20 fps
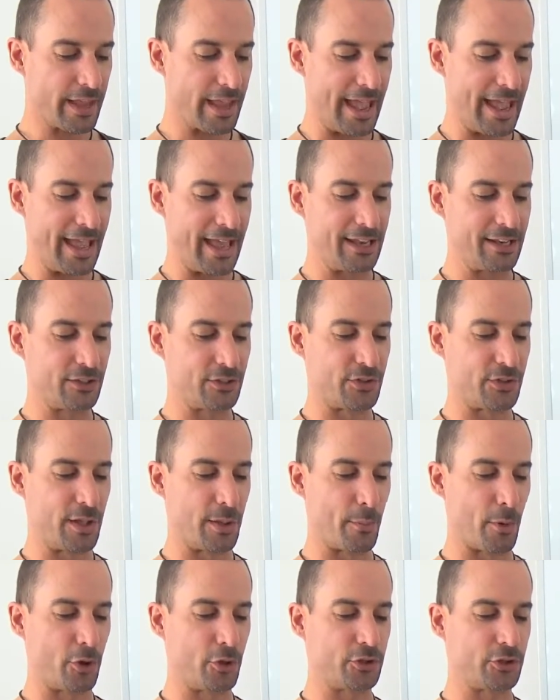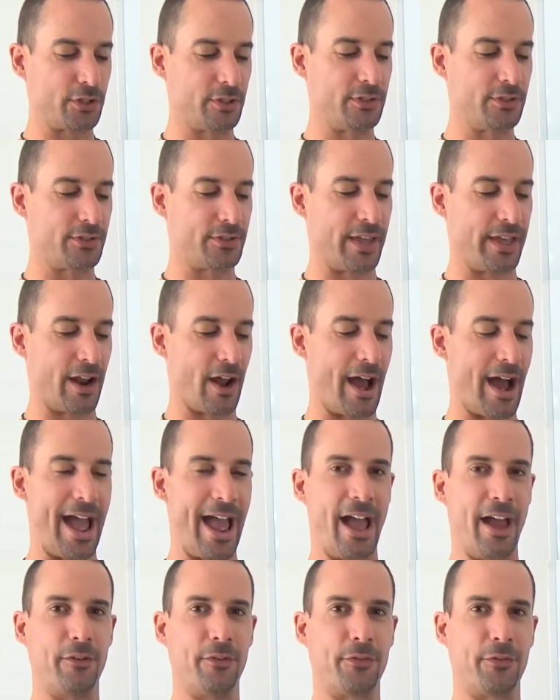And the emotions that
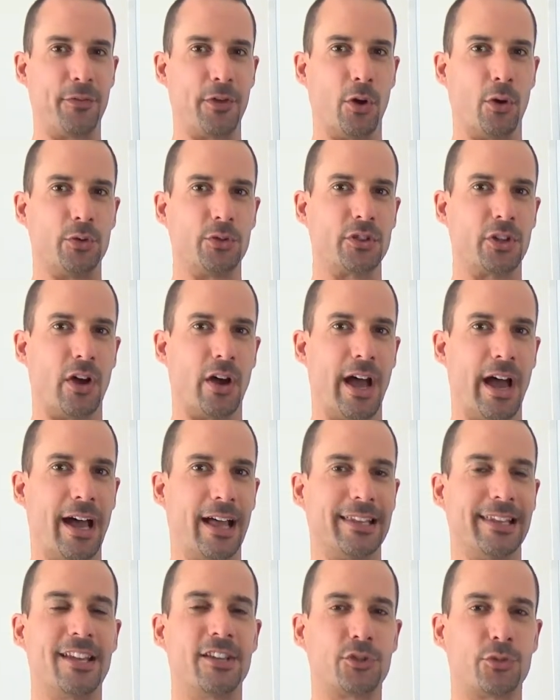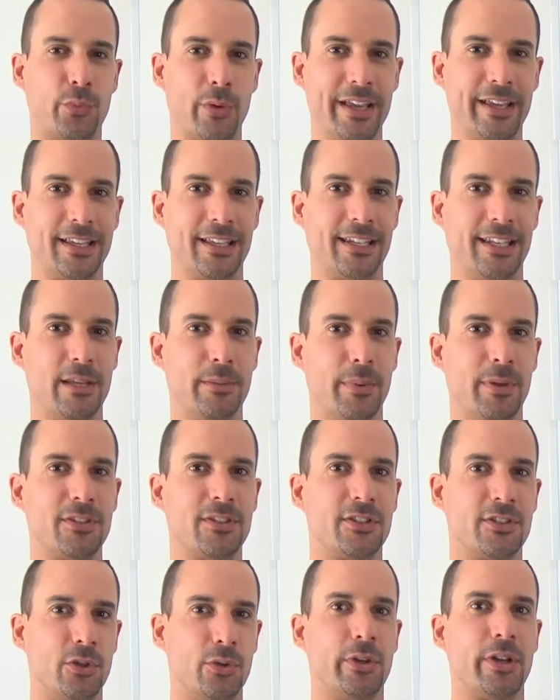I have felt uh, less regularly
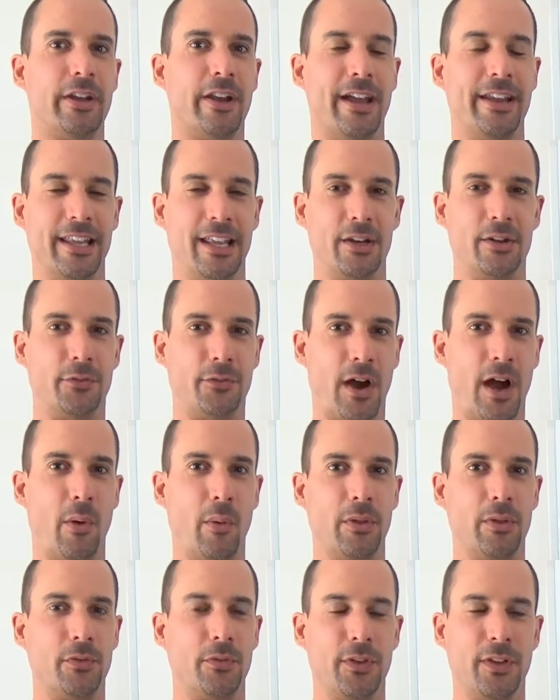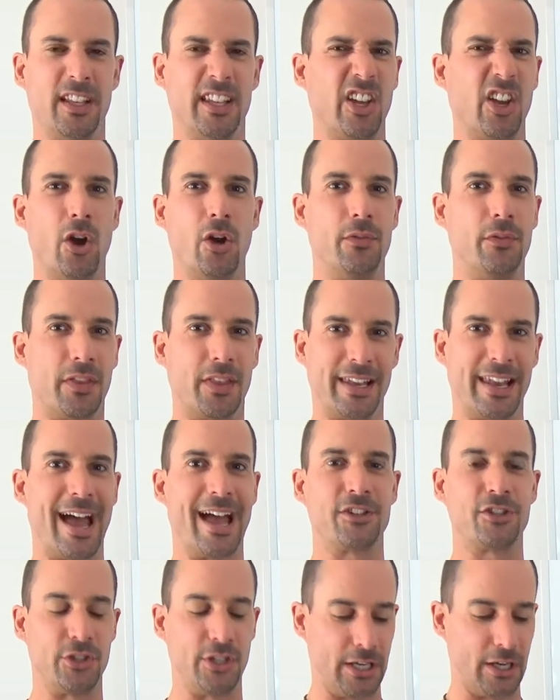but still can identify with feeling over the
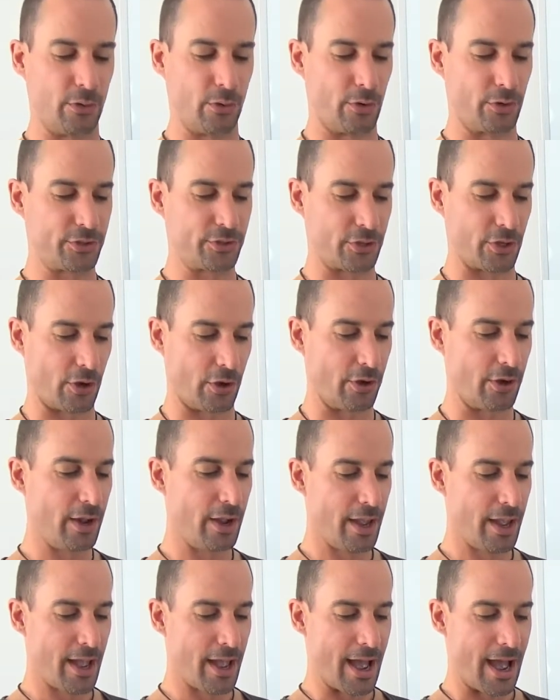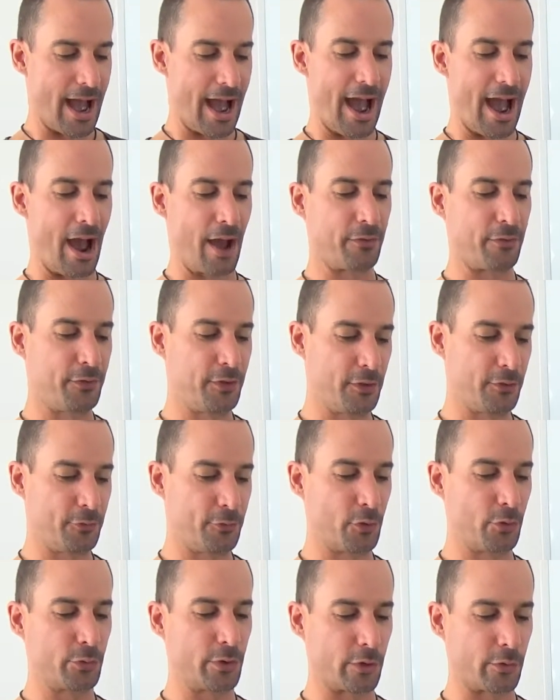last year or so uh,
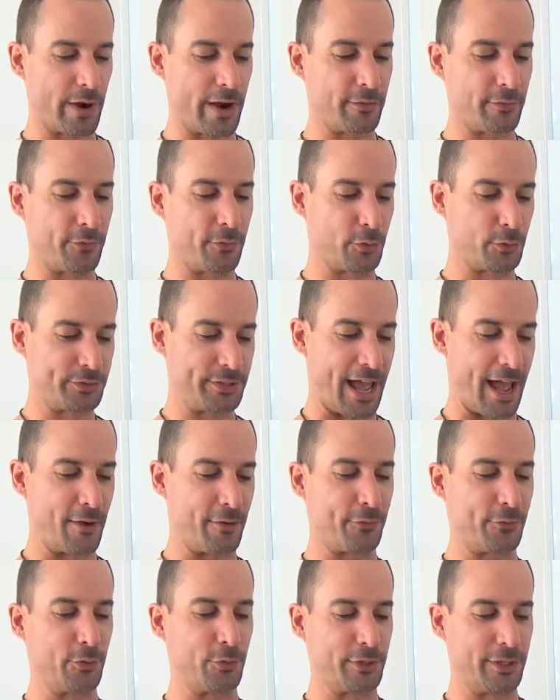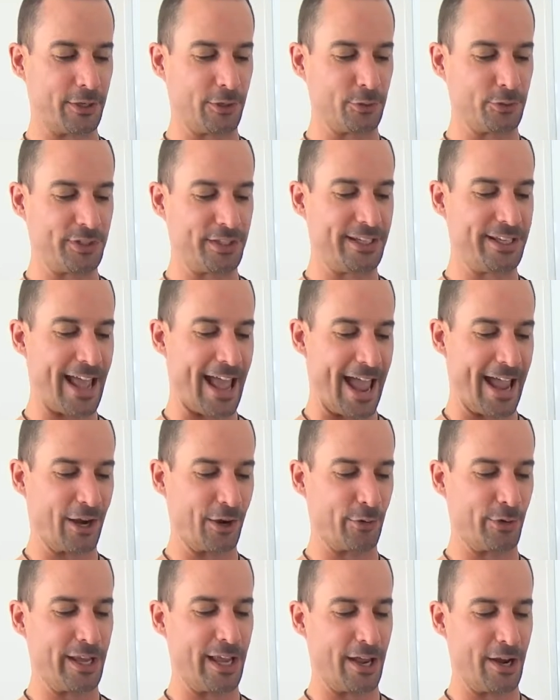fearful, regretful, doubtful, guilty,
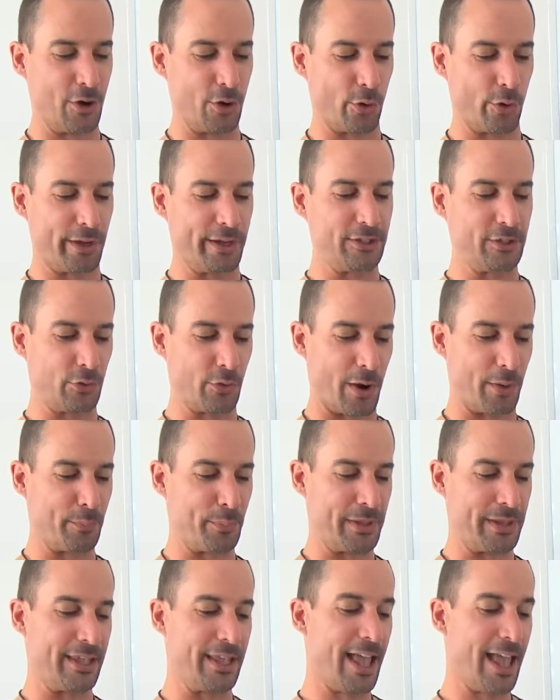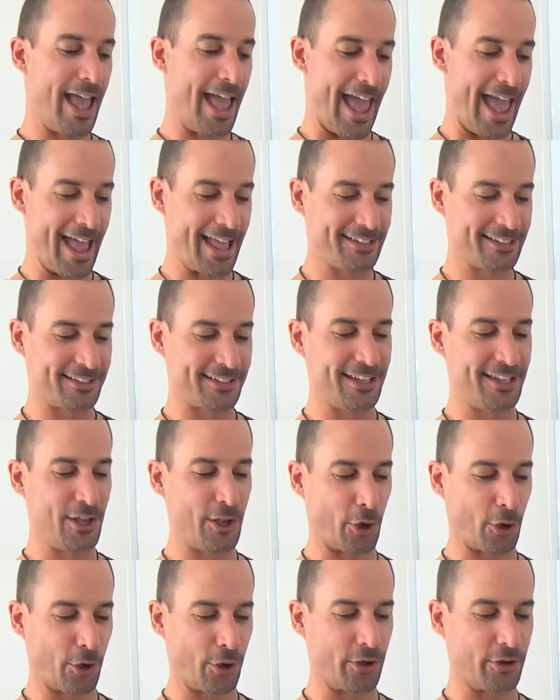angry, annoyed, grumpy,
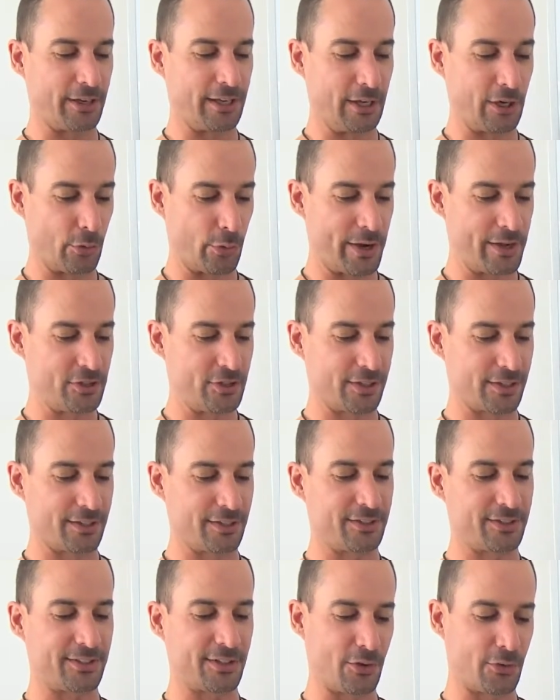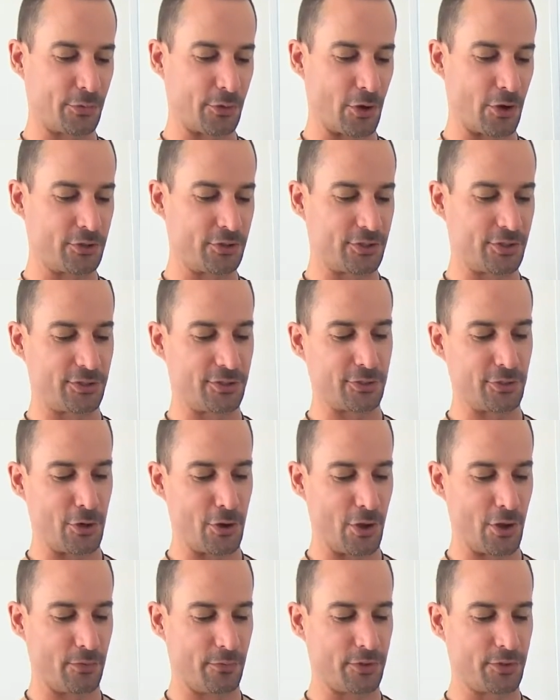antsy, hurt, incredulous, self conscious,
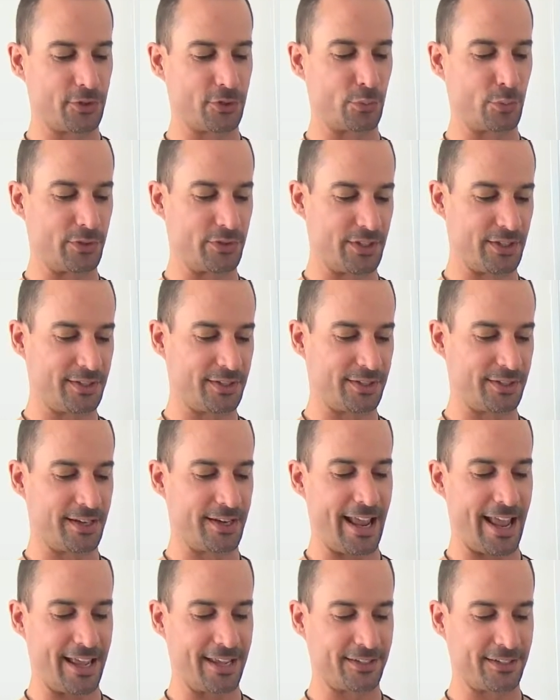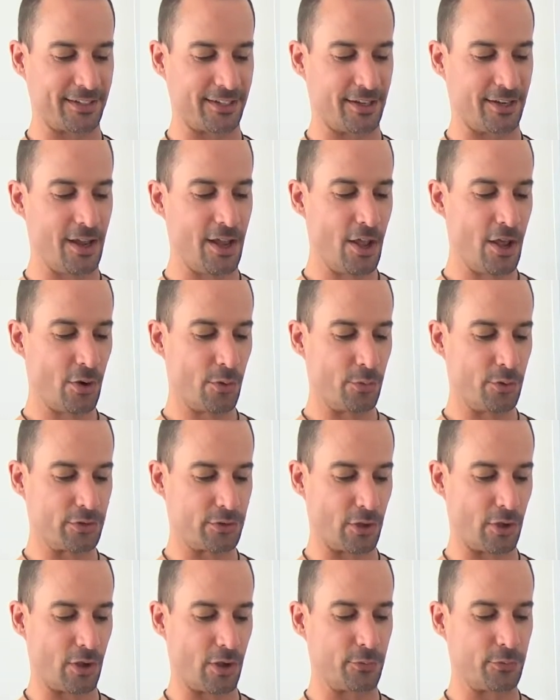nervous, resistant, hesitant,
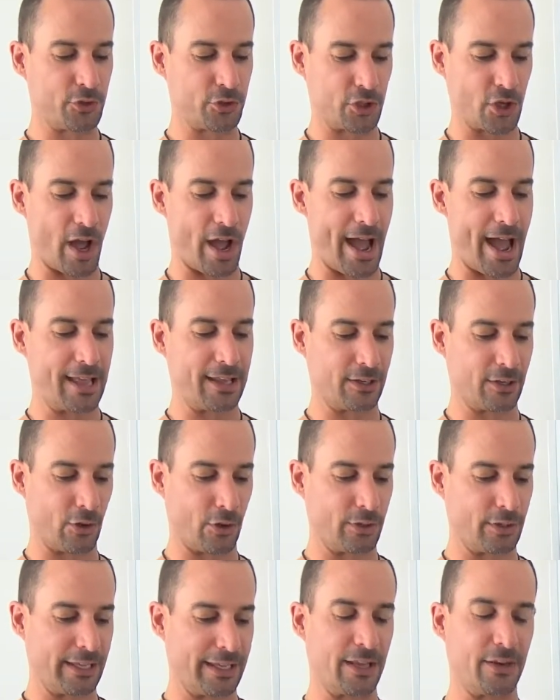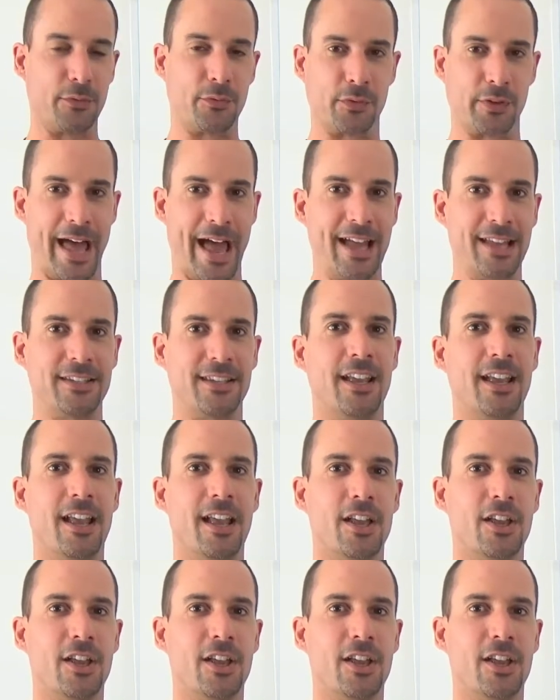reserved, shy, lonely, and flat.